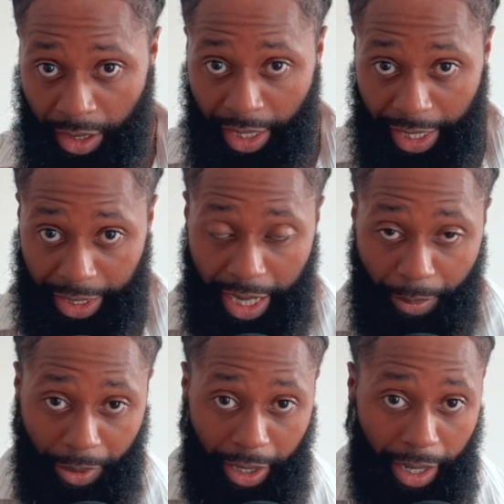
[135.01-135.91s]
And then I
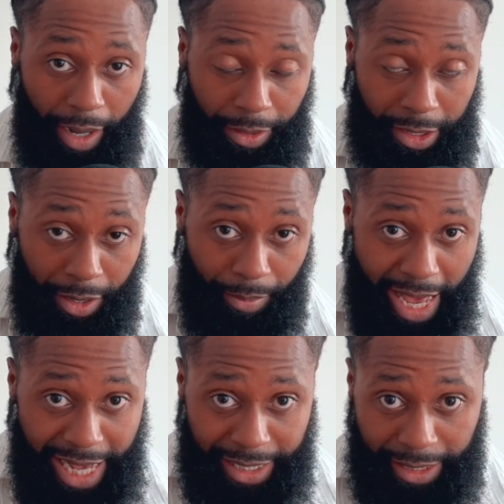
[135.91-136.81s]
put it out to the
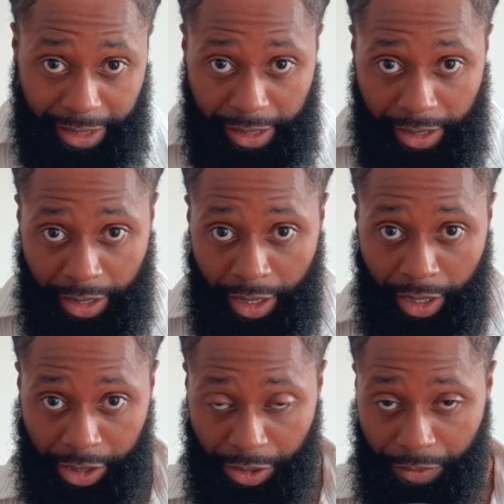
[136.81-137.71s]
masses
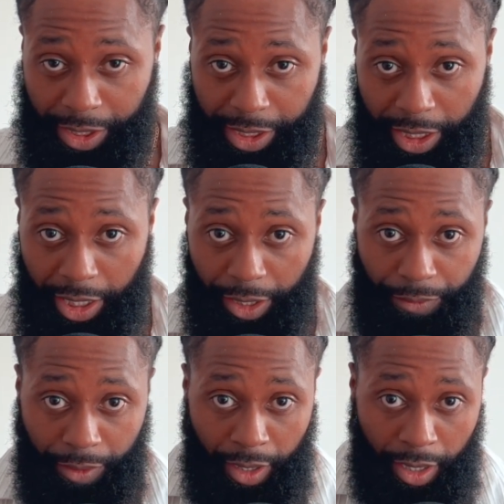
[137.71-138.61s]
to receive
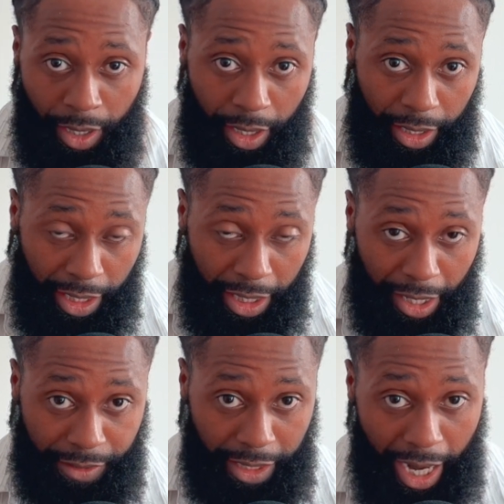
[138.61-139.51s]
the gifts
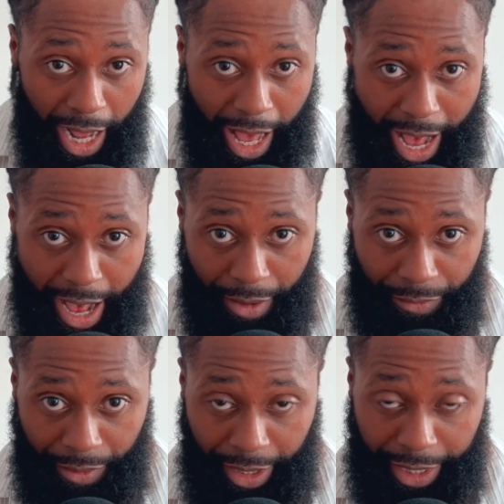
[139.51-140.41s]
that I have
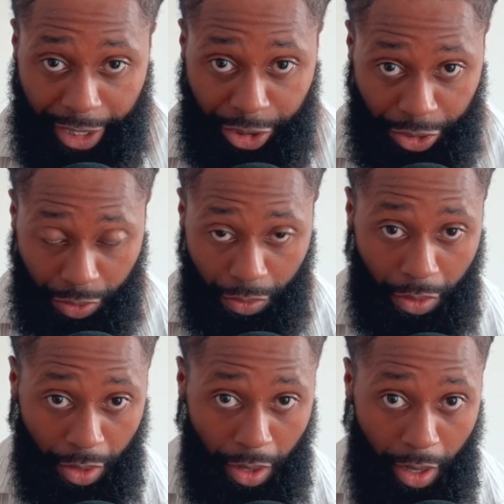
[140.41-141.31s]
that you
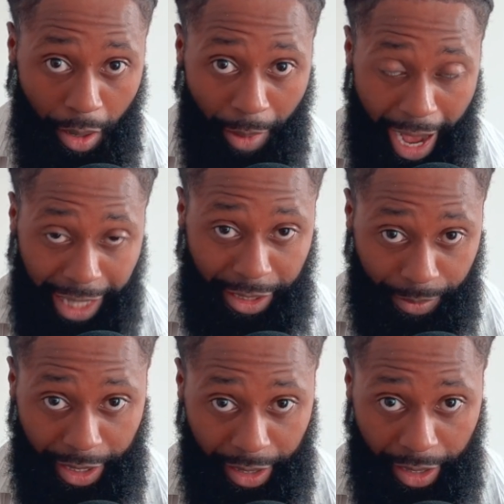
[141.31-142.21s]

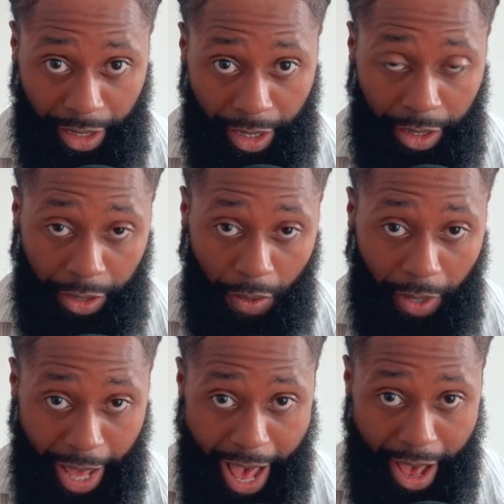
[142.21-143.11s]
possibly don't
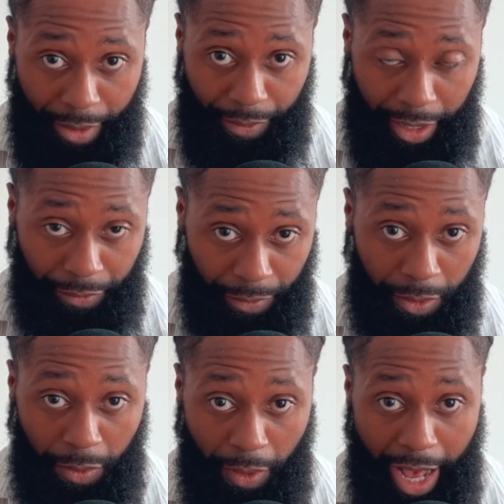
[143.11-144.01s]
have. And if you
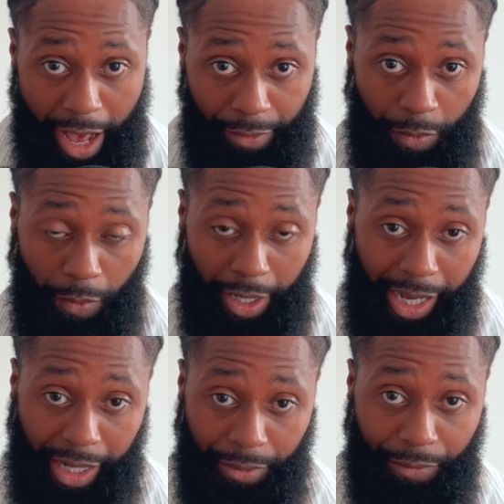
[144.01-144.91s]
do have, you want to
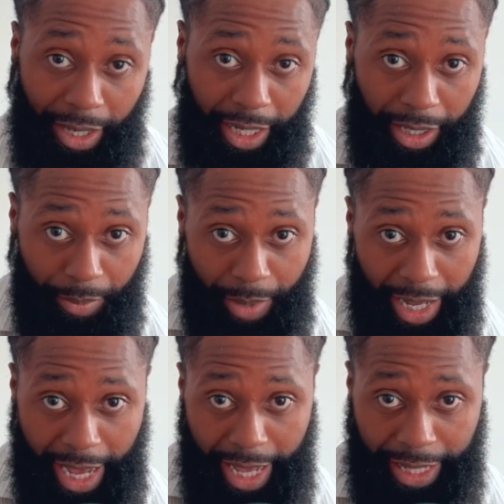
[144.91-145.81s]
elevate and get better
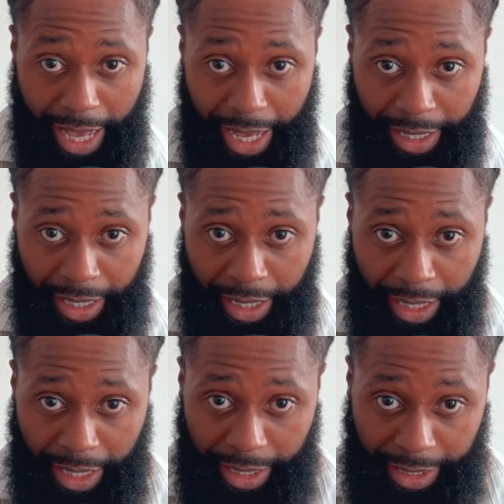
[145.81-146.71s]
at that.
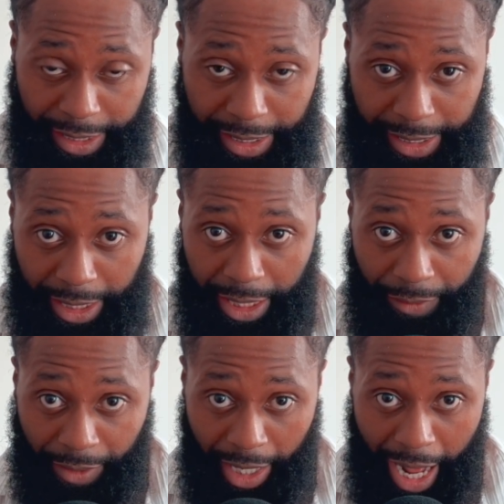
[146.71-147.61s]
This is the gift
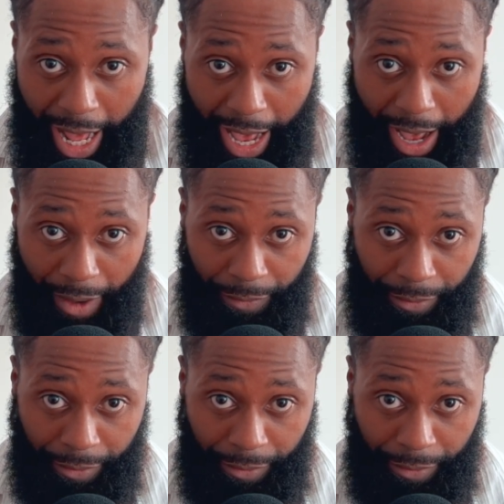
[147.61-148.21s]
that I have